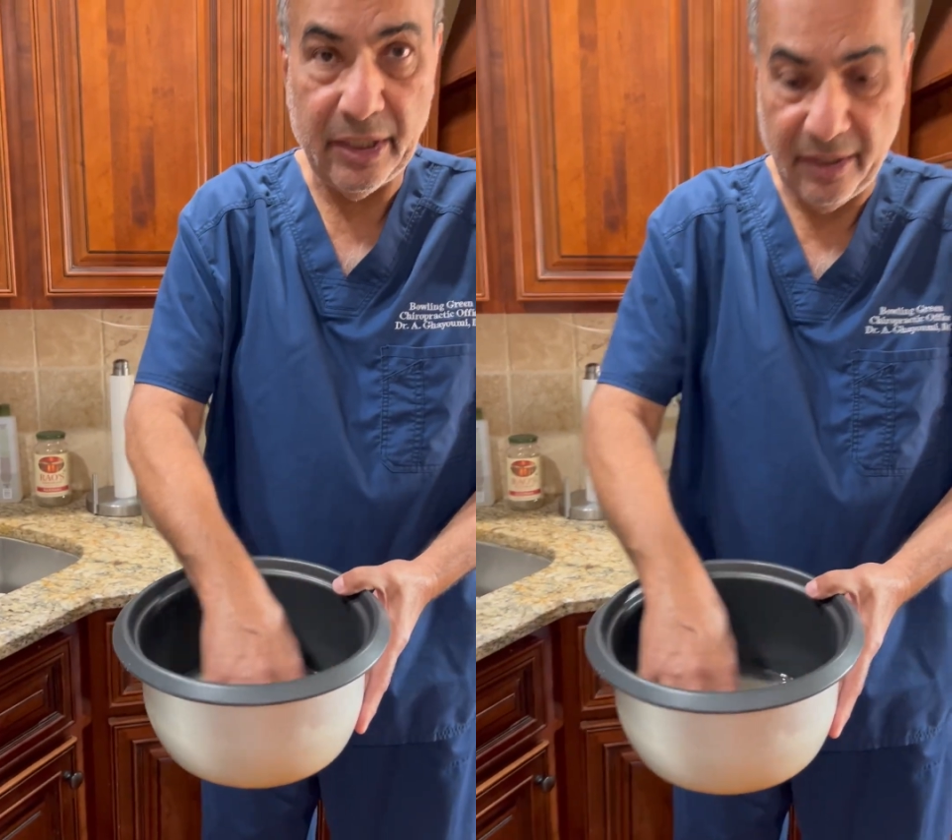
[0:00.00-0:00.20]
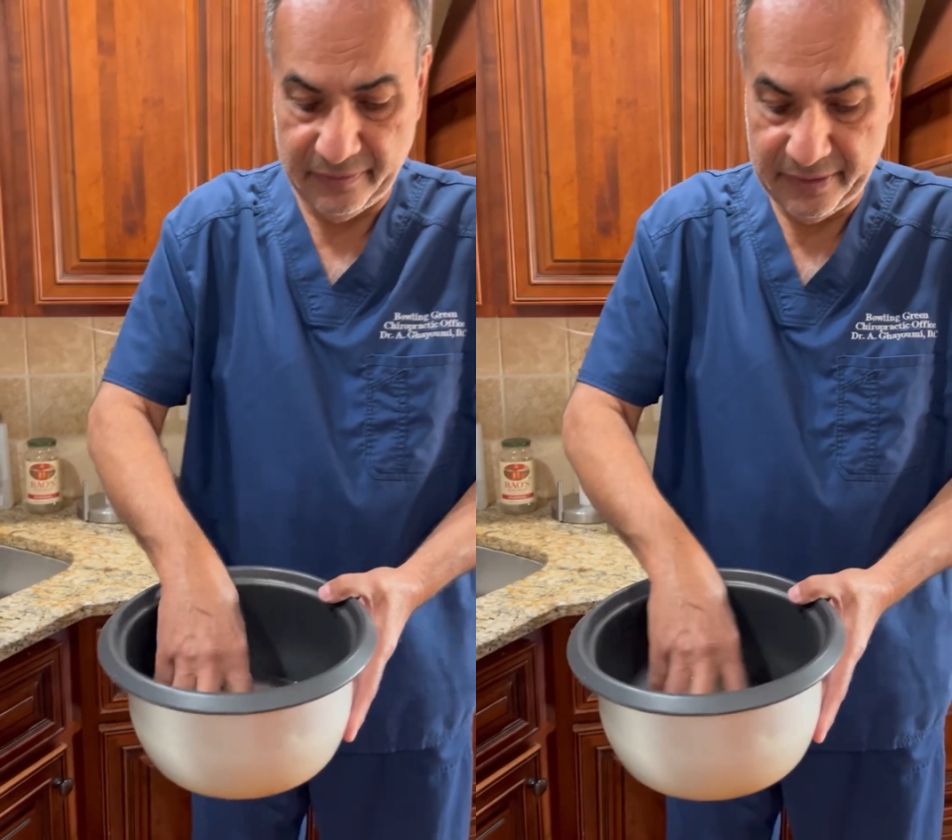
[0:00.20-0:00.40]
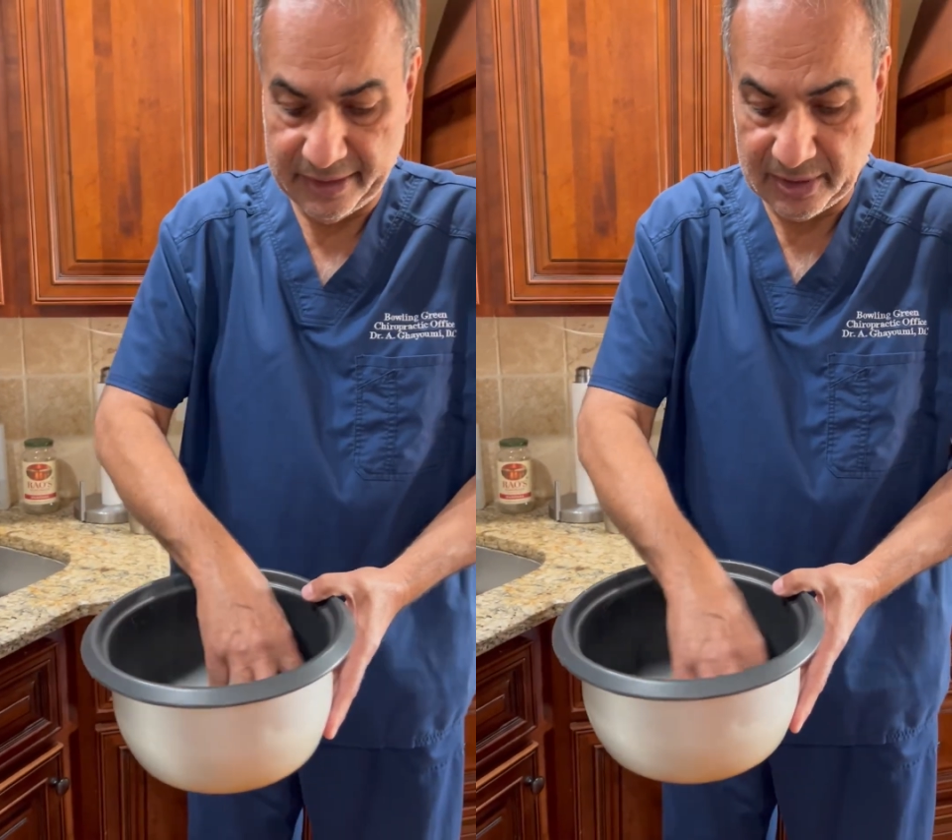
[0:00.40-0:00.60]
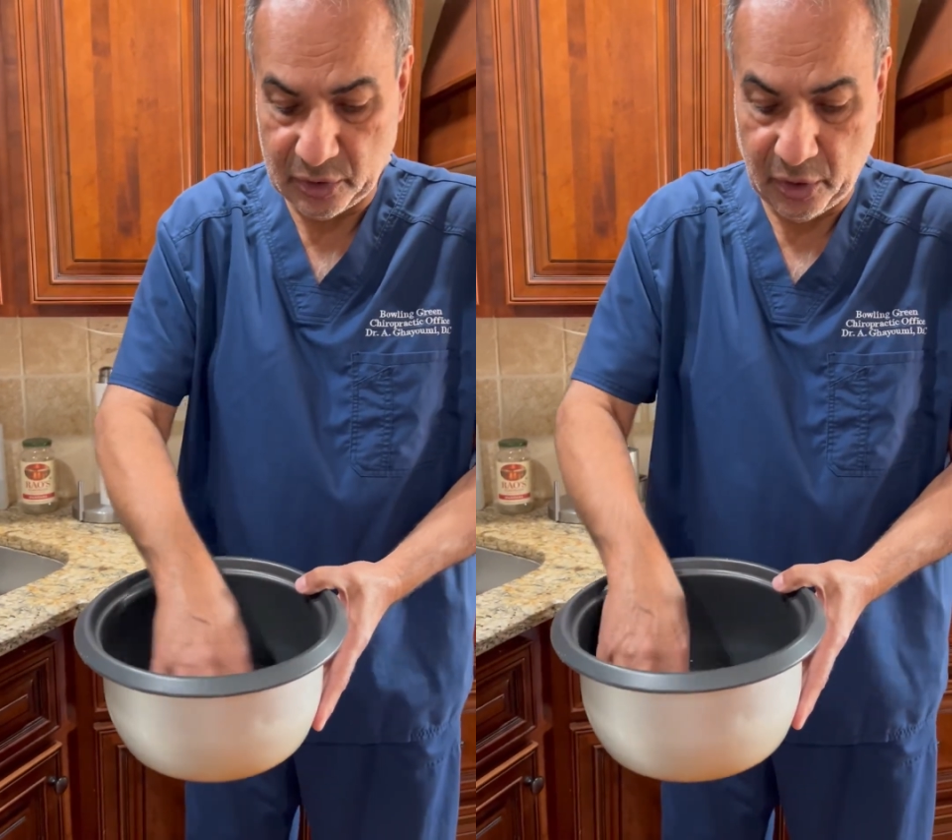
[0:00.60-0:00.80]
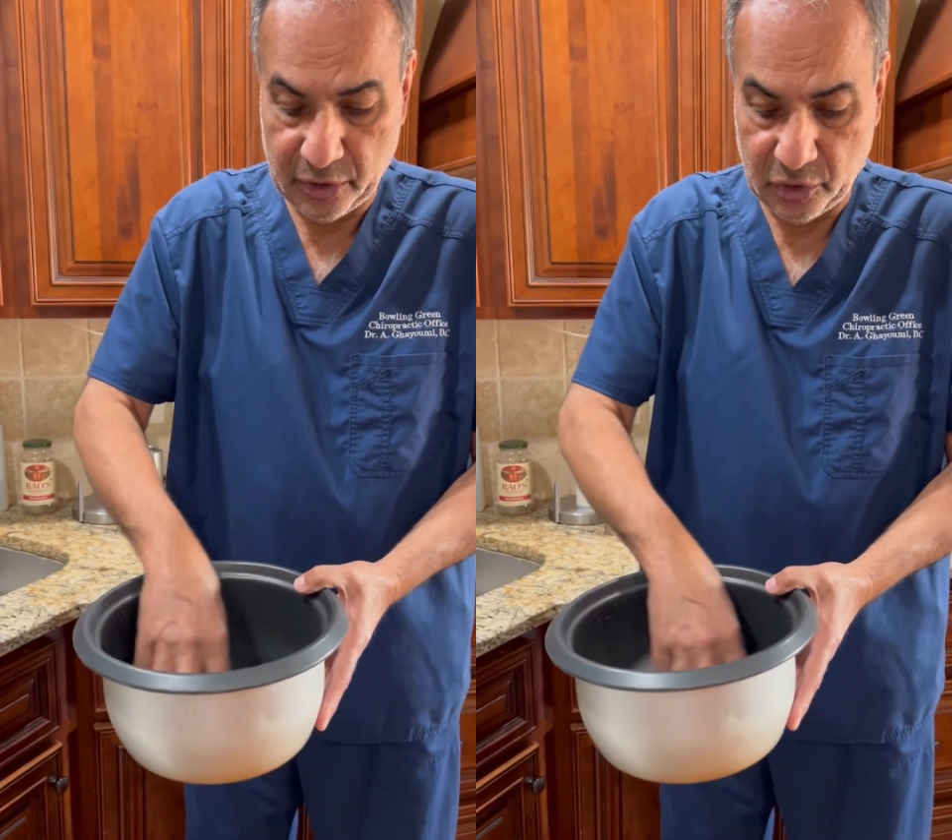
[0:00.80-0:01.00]
of the
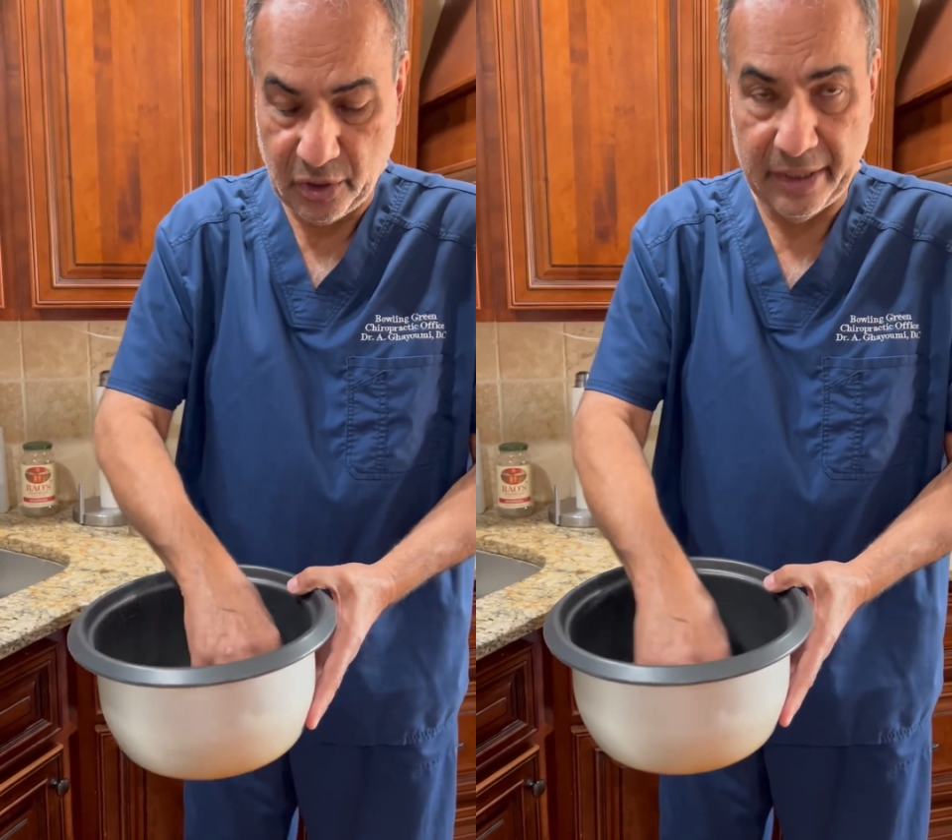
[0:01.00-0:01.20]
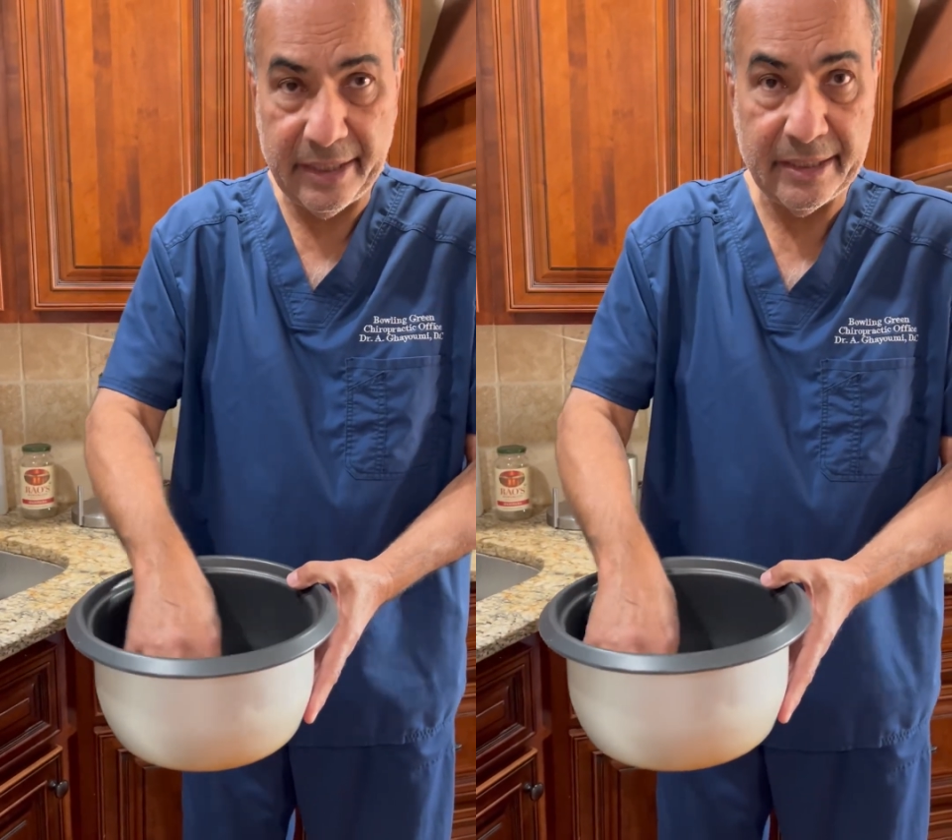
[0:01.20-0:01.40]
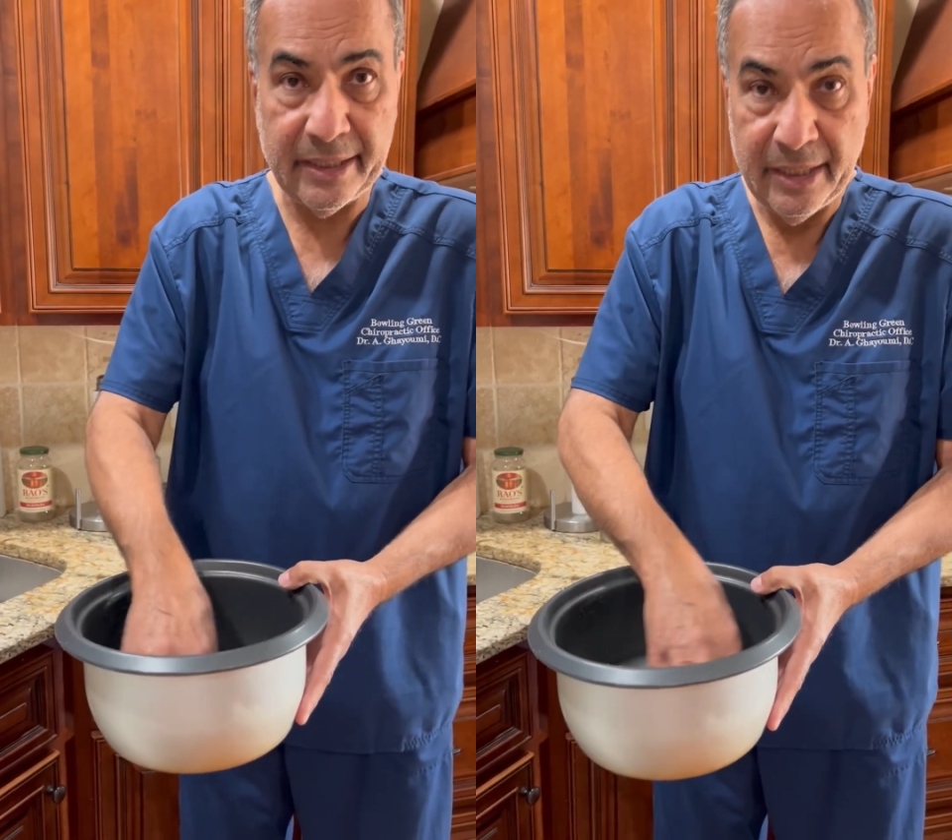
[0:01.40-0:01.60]
starch on it.